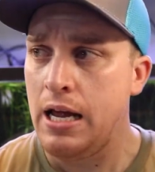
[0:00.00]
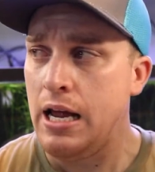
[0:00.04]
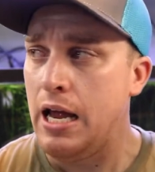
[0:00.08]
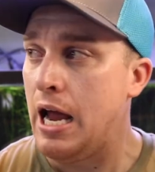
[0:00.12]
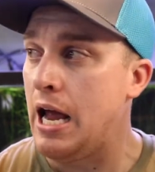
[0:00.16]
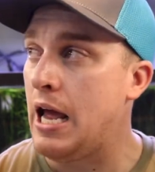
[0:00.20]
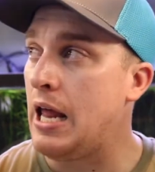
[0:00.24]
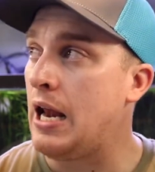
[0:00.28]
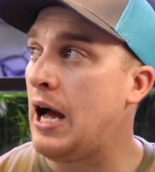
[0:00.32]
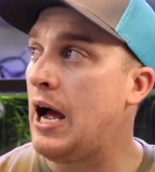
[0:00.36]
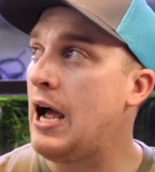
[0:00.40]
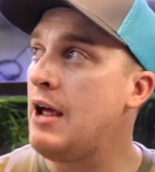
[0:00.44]

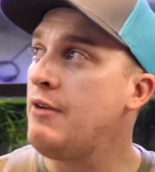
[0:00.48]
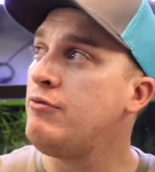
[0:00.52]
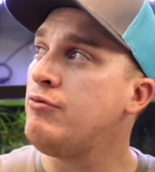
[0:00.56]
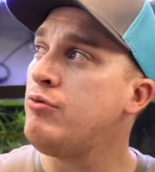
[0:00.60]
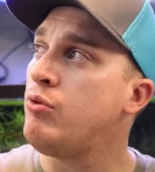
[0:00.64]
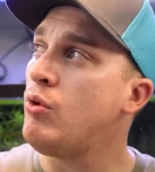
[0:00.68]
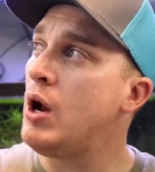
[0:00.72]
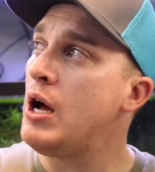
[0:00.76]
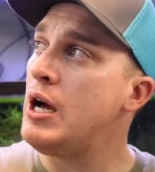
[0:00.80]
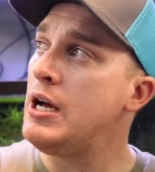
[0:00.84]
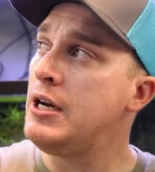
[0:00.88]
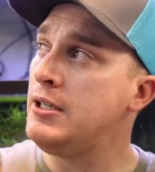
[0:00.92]
And I've
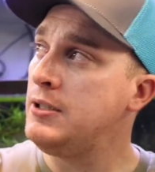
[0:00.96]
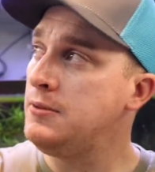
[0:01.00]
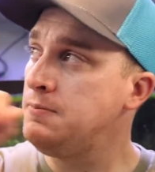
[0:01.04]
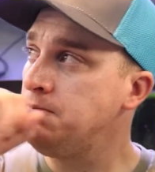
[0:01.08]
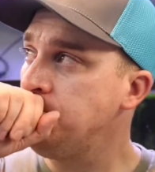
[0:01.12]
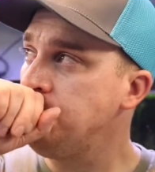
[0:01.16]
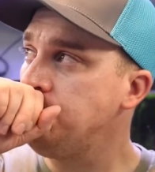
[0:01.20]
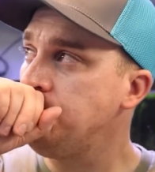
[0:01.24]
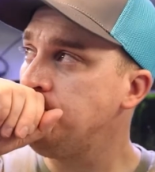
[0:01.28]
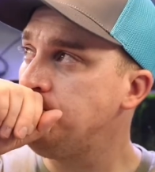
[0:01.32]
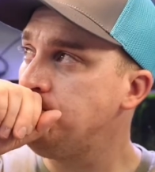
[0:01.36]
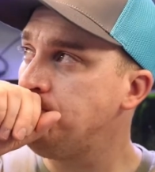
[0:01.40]
run
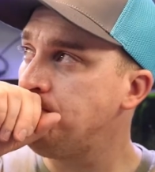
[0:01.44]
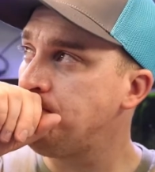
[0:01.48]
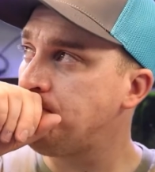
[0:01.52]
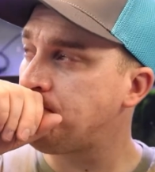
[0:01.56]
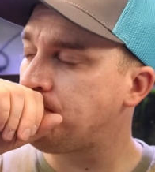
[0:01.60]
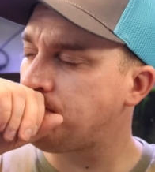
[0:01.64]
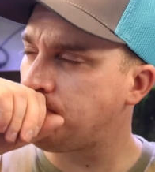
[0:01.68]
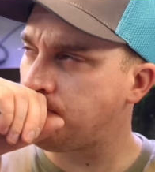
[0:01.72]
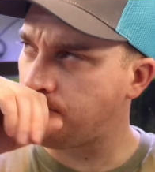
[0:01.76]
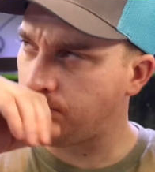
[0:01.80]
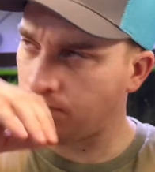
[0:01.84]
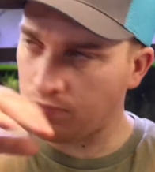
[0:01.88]

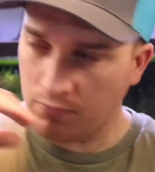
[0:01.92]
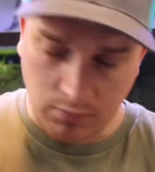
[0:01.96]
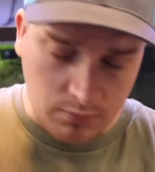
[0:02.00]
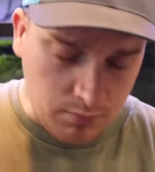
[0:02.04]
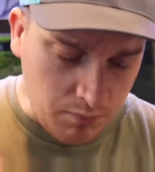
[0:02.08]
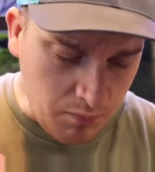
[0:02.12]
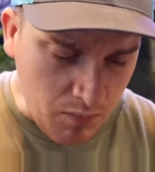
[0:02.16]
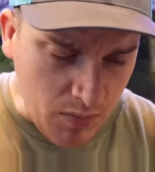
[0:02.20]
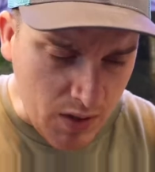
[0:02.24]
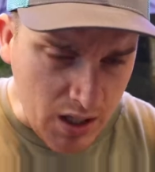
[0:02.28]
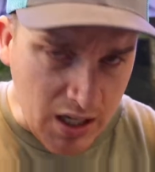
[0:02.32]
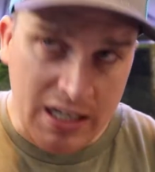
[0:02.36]

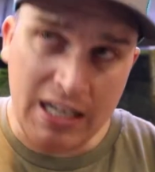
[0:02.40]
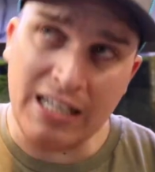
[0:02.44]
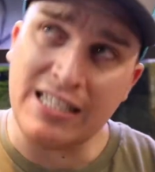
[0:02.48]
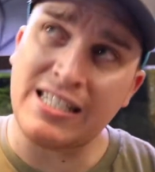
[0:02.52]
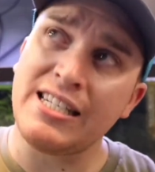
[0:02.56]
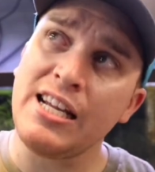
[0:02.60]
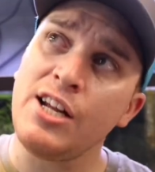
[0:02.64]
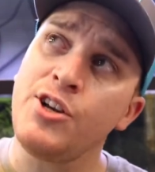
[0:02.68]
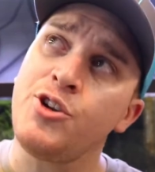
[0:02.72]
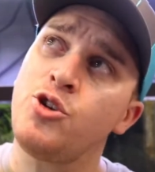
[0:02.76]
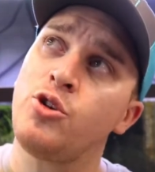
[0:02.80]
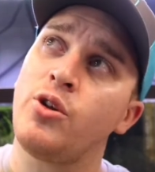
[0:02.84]

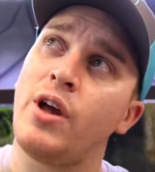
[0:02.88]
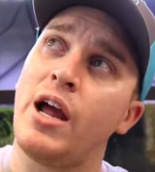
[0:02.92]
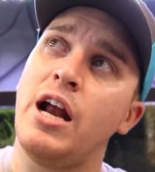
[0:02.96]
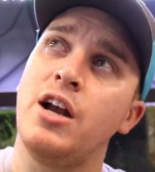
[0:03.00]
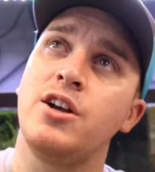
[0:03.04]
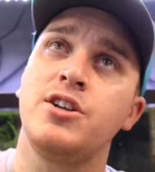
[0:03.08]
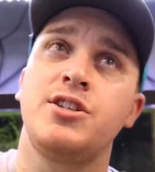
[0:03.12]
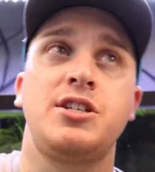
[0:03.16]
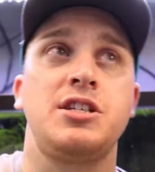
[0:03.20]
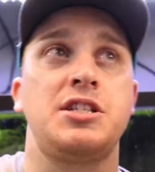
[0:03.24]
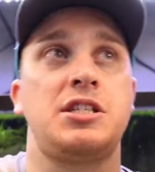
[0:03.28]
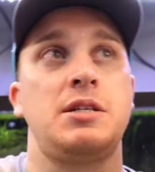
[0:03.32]
essential air
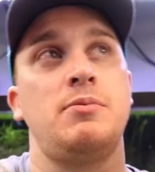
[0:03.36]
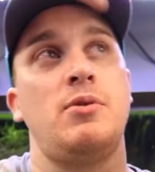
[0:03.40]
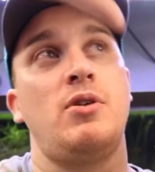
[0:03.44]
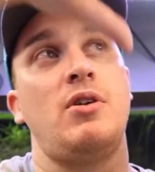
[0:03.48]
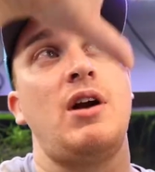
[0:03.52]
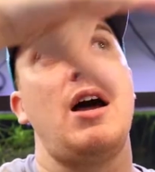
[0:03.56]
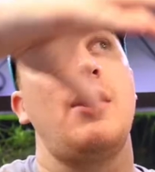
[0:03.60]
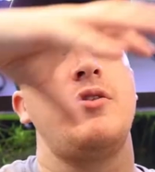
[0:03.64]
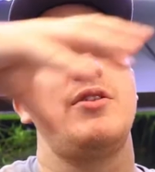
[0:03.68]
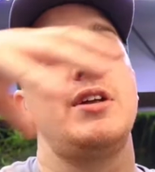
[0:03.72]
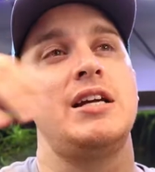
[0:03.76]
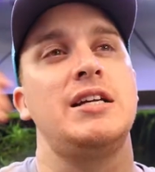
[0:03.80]
system
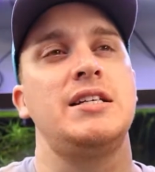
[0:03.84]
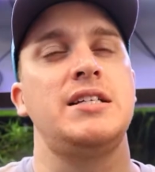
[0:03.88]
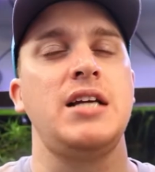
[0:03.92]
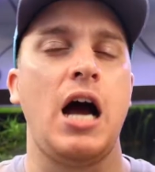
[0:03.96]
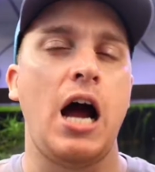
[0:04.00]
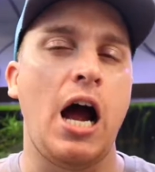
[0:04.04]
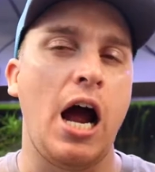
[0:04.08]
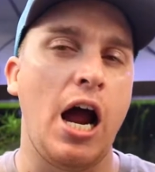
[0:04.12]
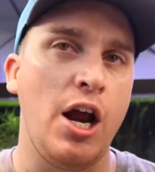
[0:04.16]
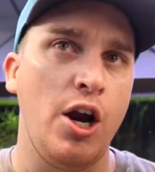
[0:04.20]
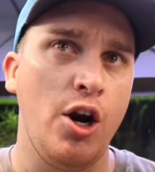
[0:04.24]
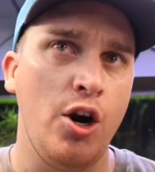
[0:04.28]
around the
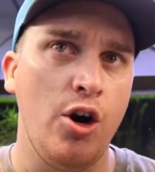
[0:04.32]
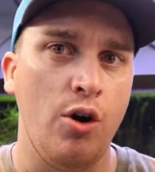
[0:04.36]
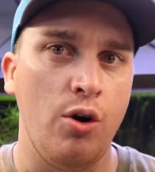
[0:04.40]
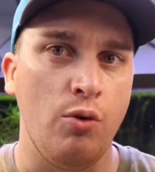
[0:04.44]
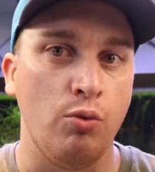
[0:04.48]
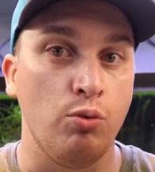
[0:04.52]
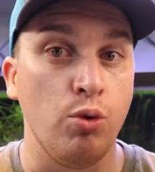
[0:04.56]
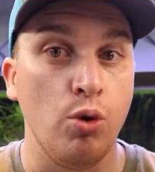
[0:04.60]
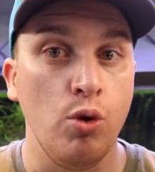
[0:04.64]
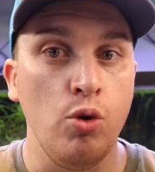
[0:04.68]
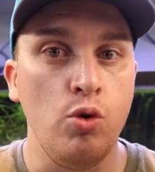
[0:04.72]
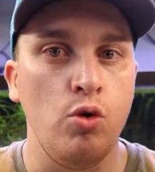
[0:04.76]
entire
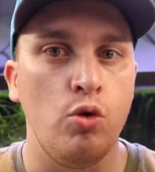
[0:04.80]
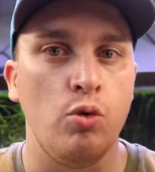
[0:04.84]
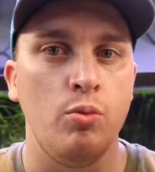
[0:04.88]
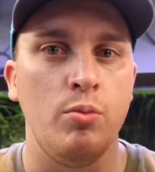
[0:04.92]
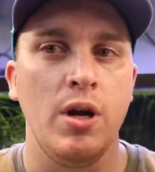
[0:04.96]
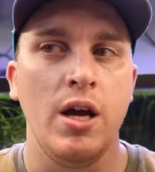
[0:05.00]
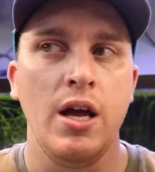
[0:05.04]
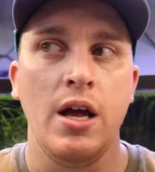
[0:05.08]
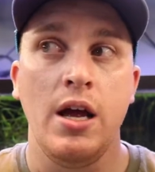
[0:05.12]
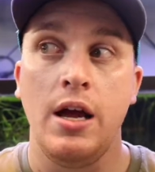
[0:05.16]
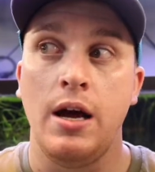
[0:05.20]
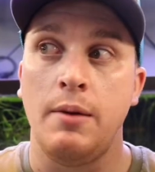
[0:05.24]
room
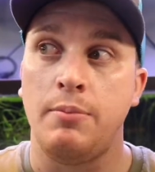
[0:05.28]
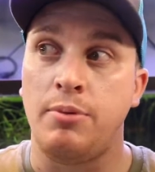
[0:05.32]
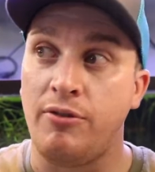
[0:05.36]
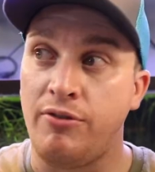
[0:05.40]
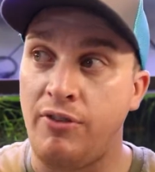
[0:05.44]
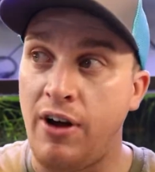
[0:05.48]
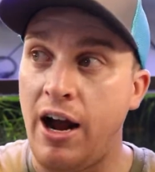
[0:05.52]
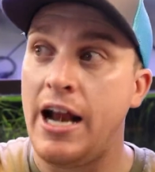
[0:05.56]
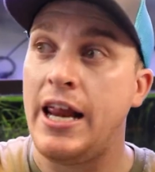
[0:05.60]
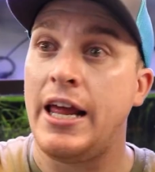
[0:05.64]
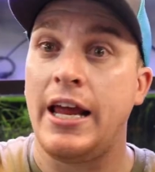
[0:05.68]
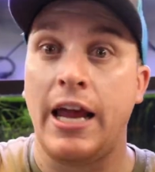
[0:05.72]

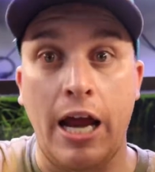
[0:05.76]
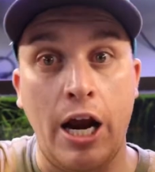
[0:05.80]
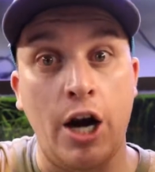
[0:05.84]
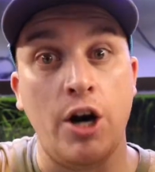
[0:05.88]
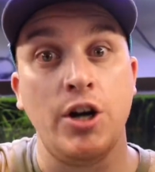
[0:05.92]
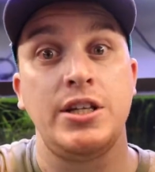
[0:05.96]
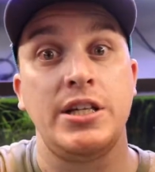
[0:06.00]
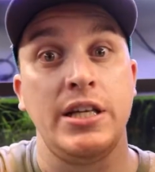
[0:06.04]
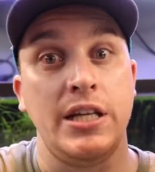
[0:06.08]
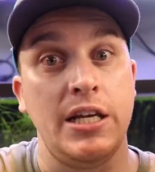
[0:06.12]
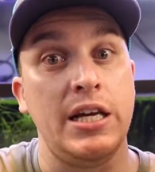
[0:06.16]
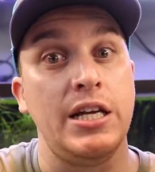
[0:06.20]
providing air
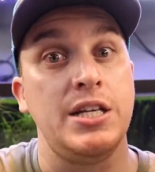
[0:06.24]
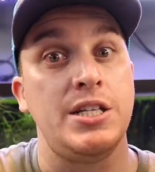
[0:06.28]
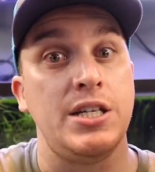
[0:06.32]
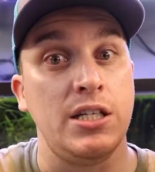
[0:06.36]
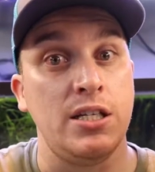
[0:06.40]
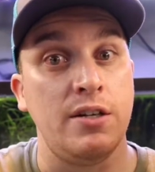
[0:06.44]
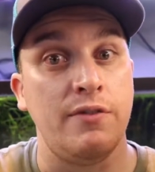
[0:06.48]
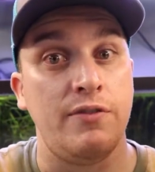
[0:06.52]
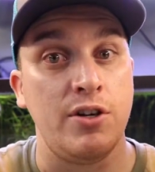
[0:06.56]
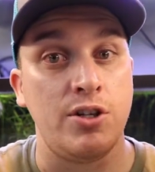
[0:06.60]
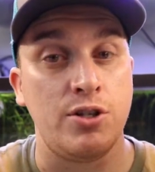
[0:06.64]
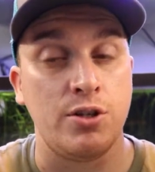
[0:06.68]
to each
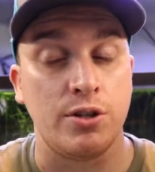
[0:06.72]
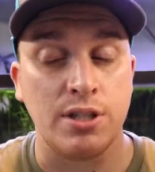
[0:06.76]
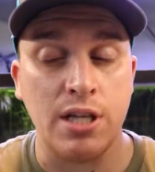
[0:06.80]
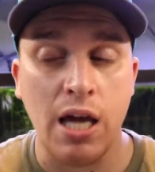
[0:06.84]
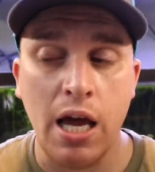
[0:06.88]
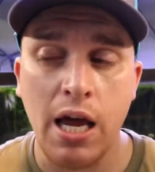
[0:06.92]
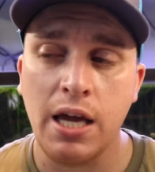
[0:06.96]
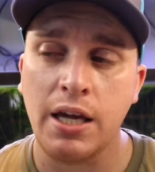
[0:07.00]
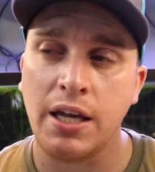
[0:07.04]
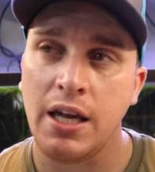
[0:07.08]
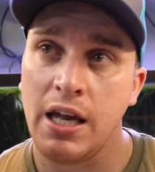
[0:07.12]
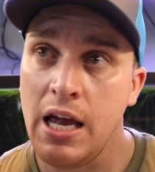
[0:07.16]
individual
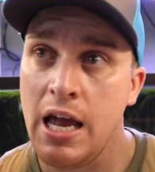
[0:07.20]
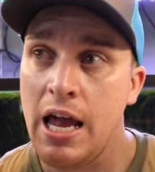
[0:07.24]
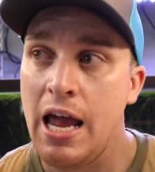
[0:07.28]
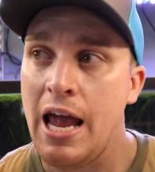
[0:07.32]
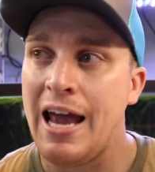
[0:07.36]
tank.